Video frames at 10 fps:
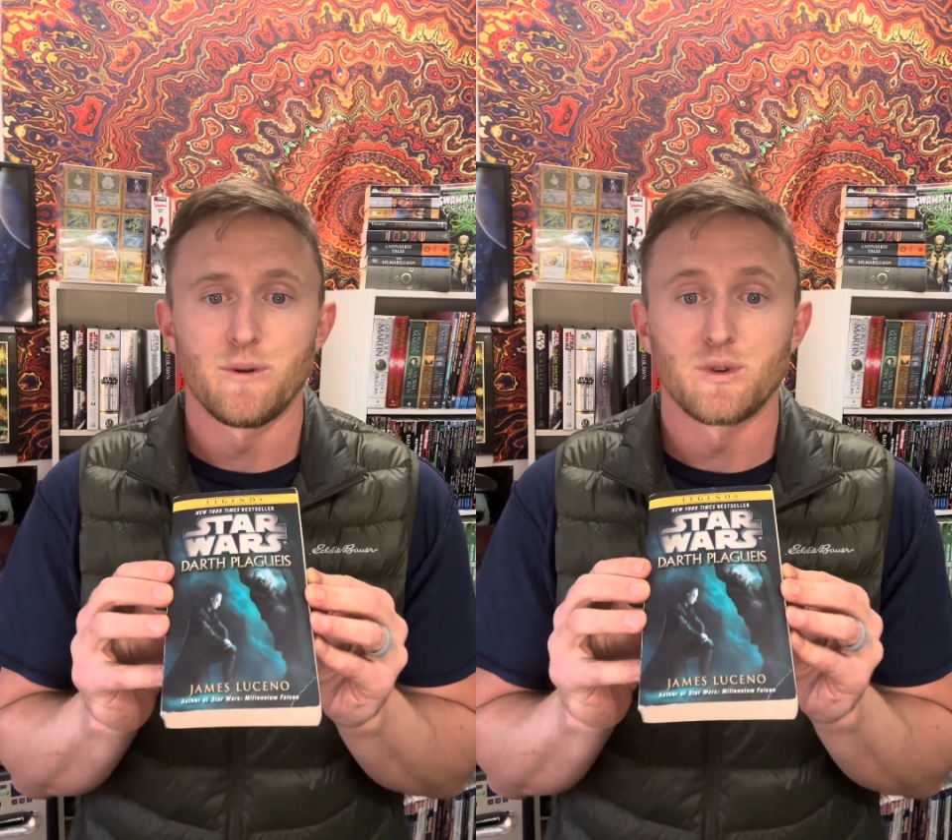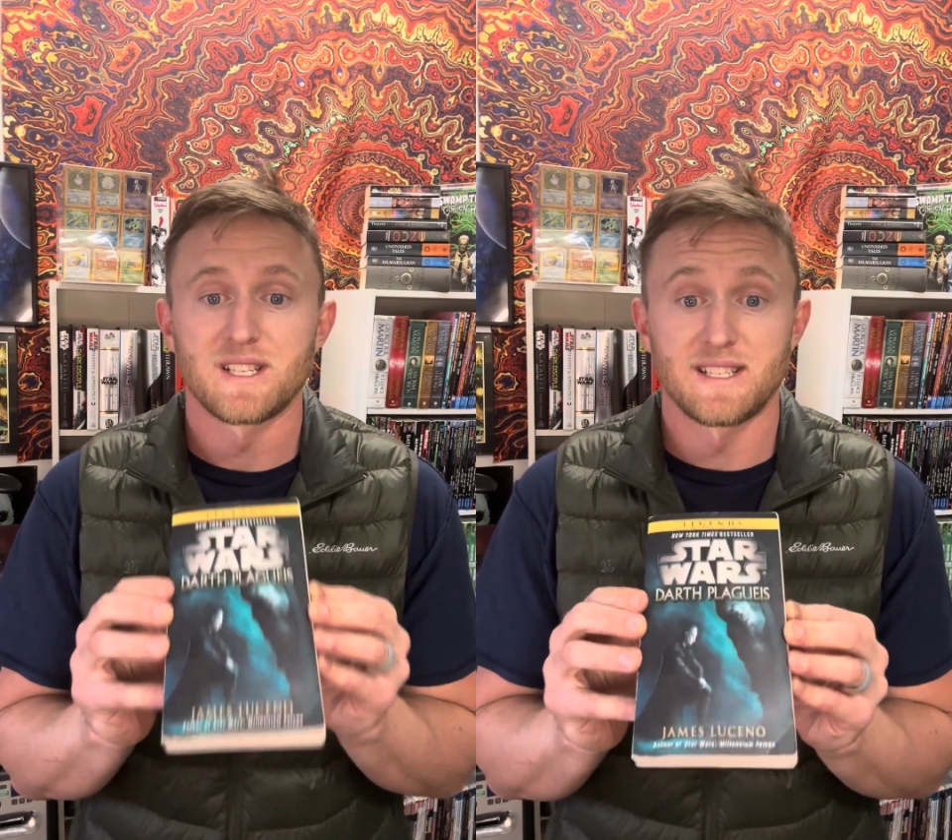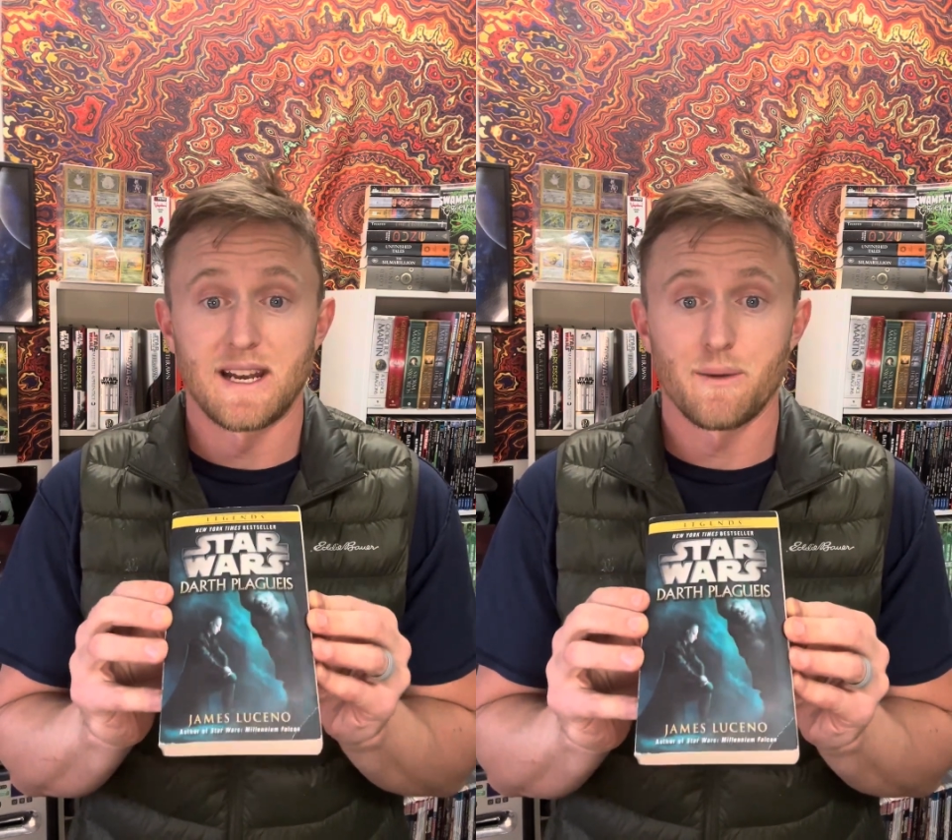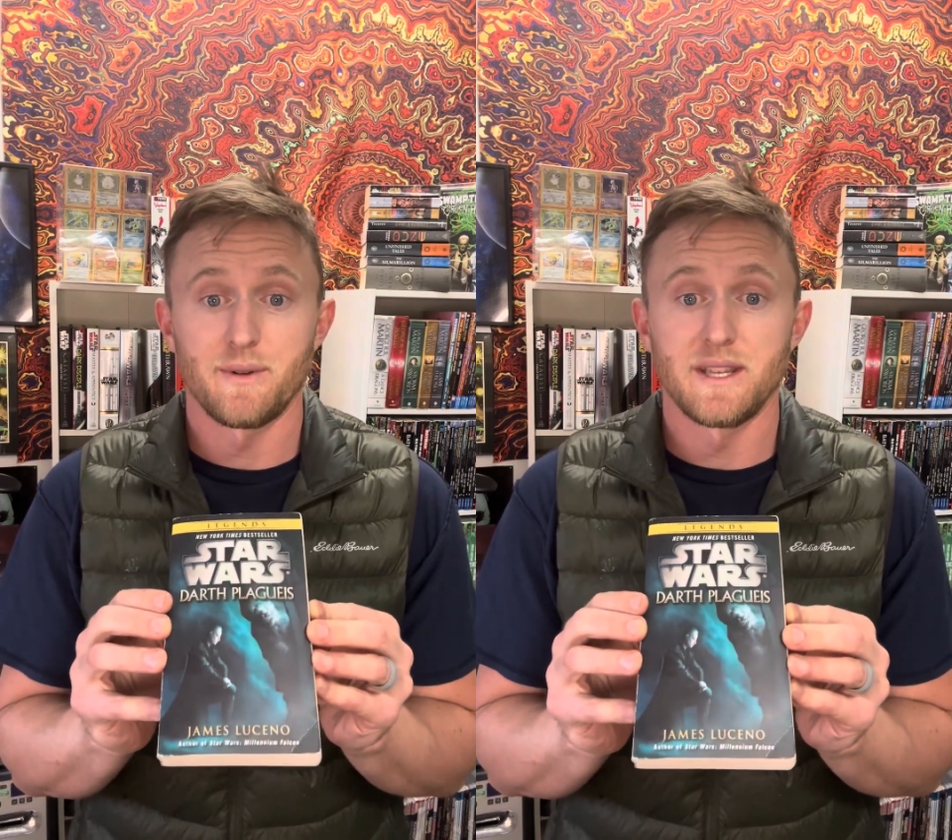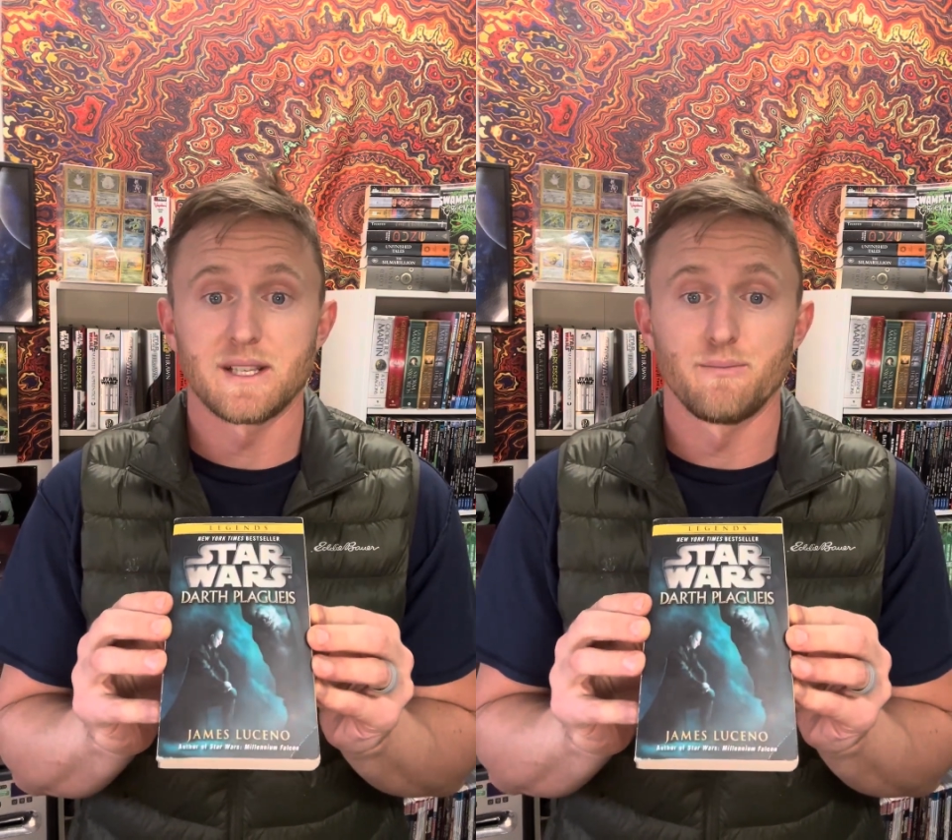was set up
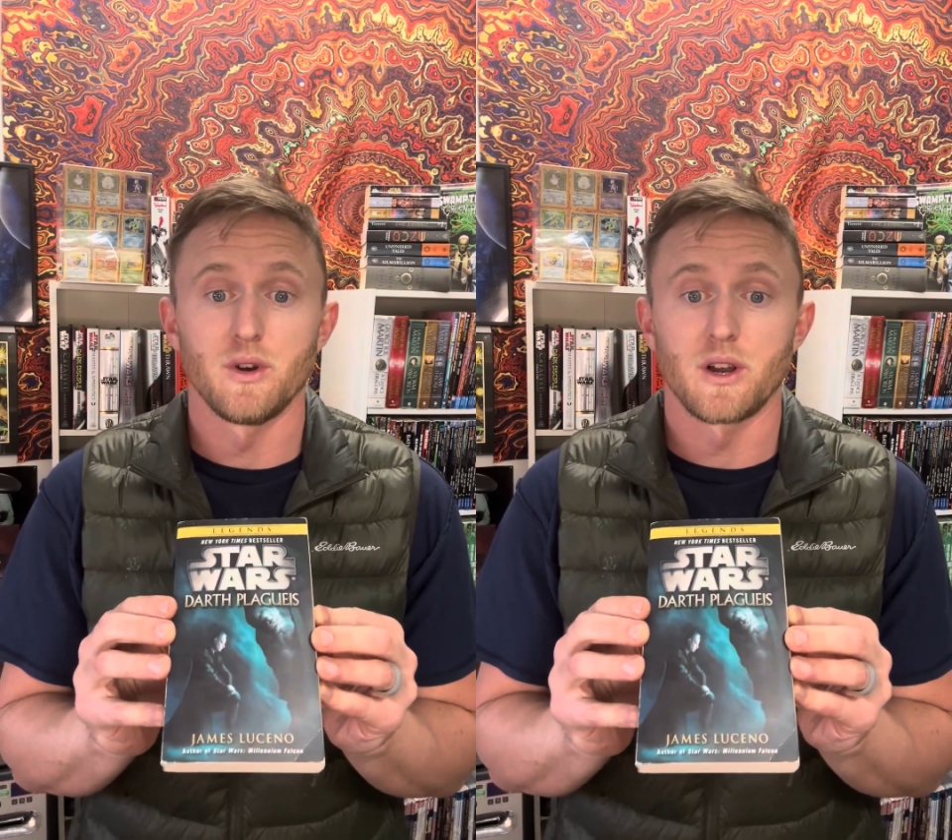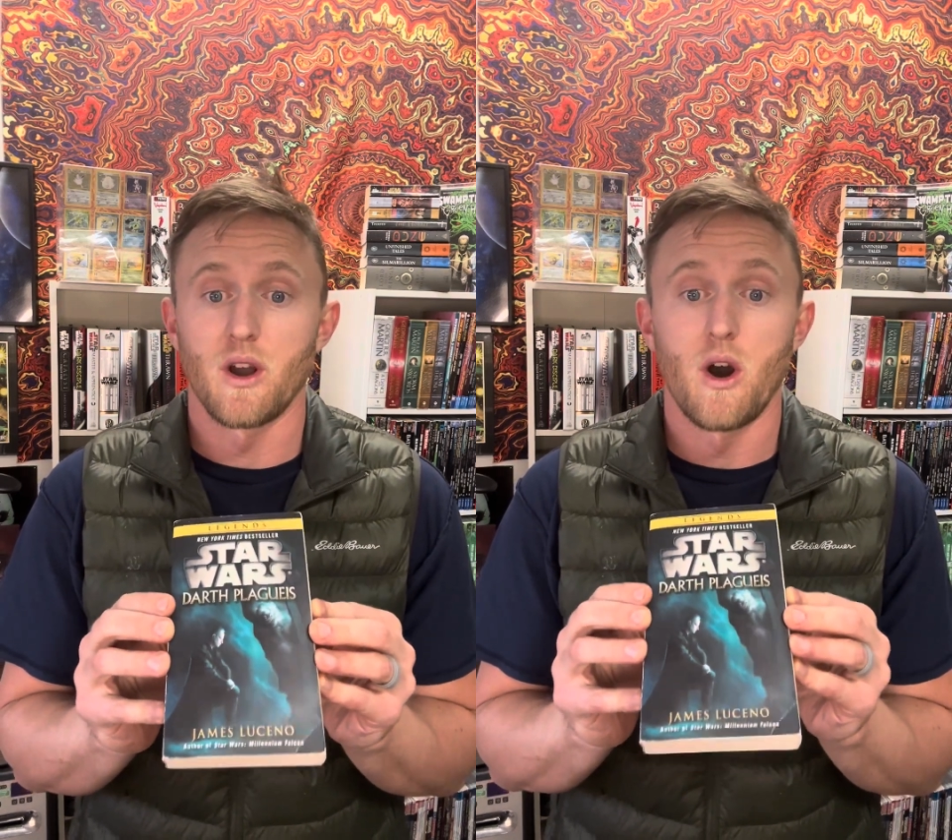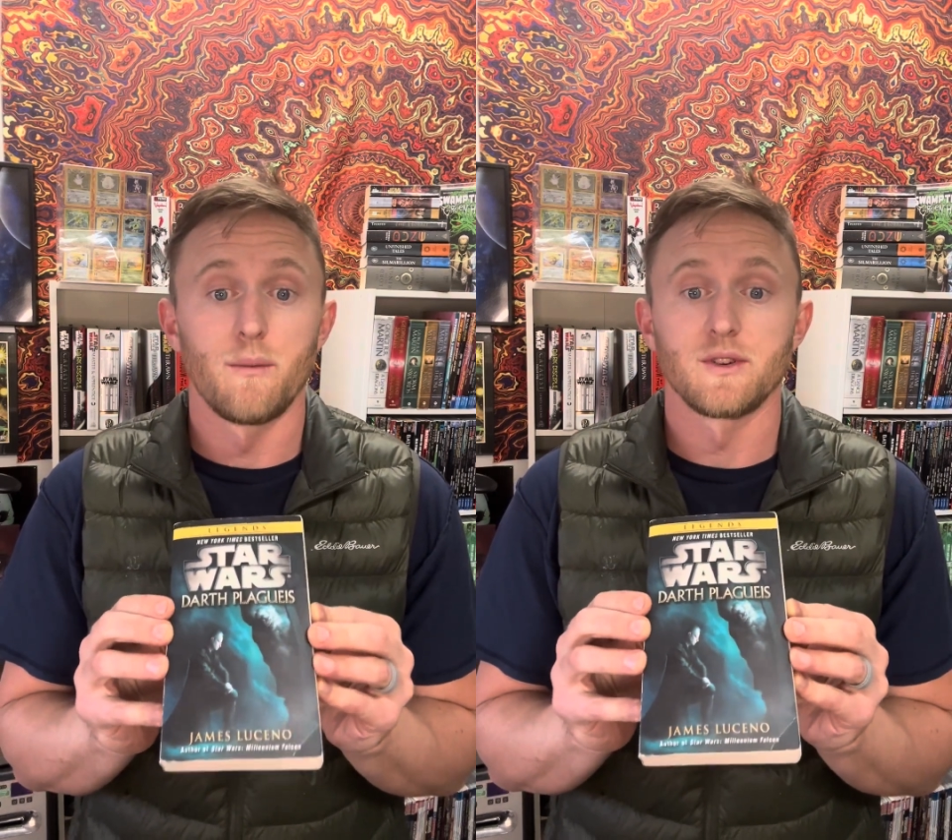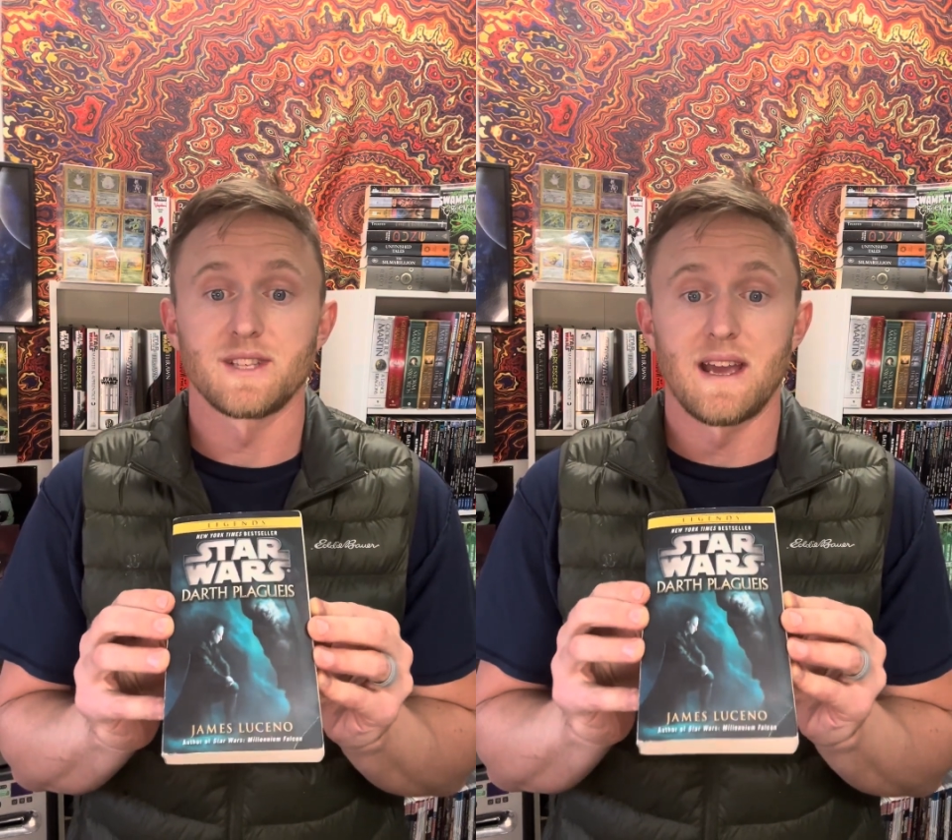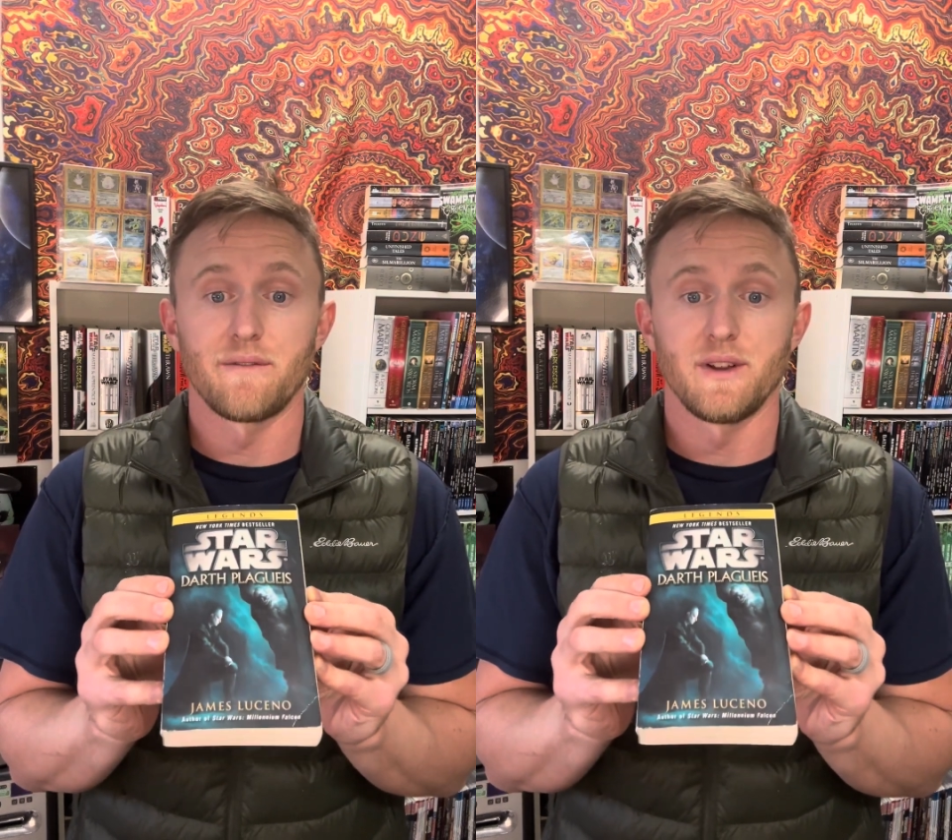in this book, almost
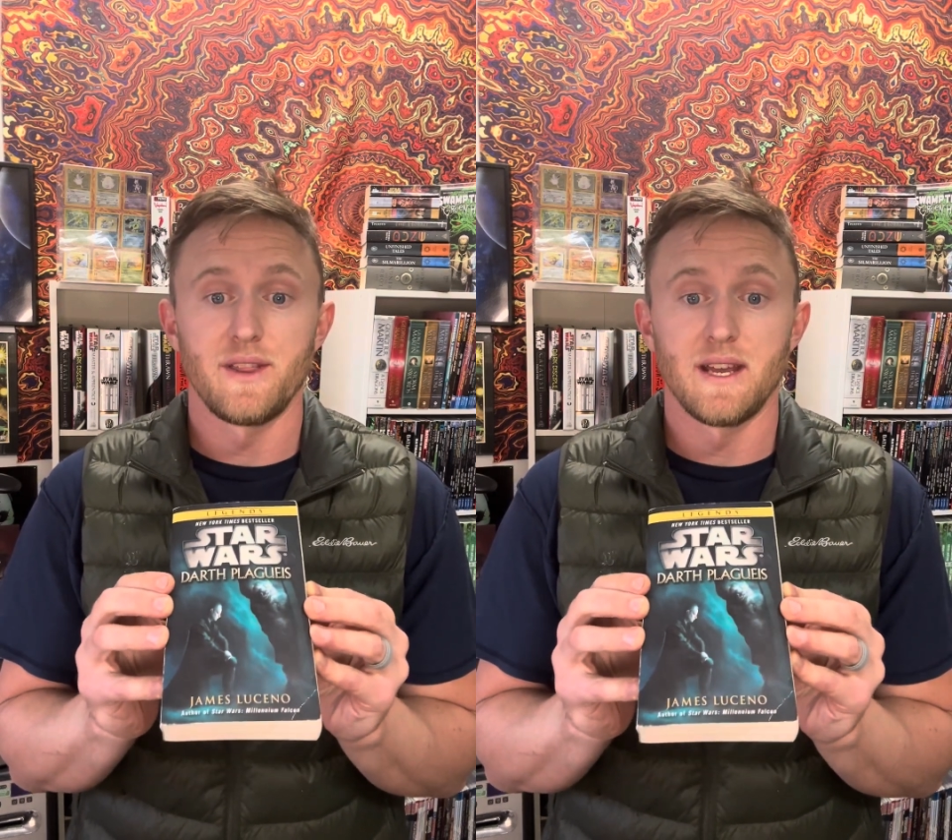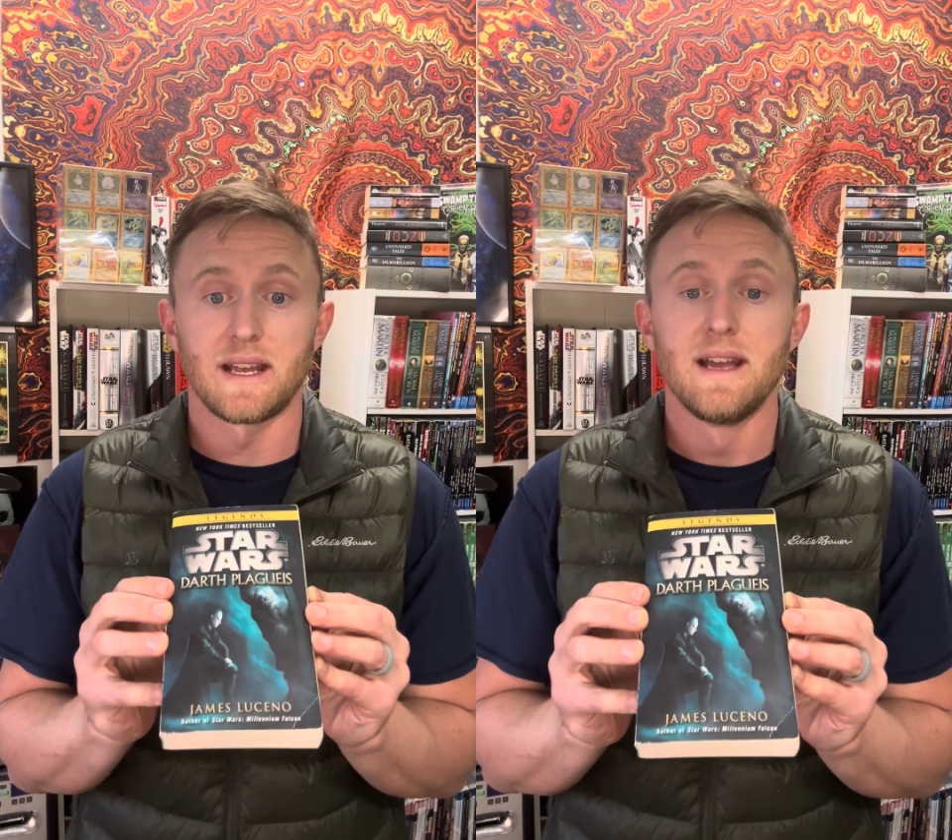everything.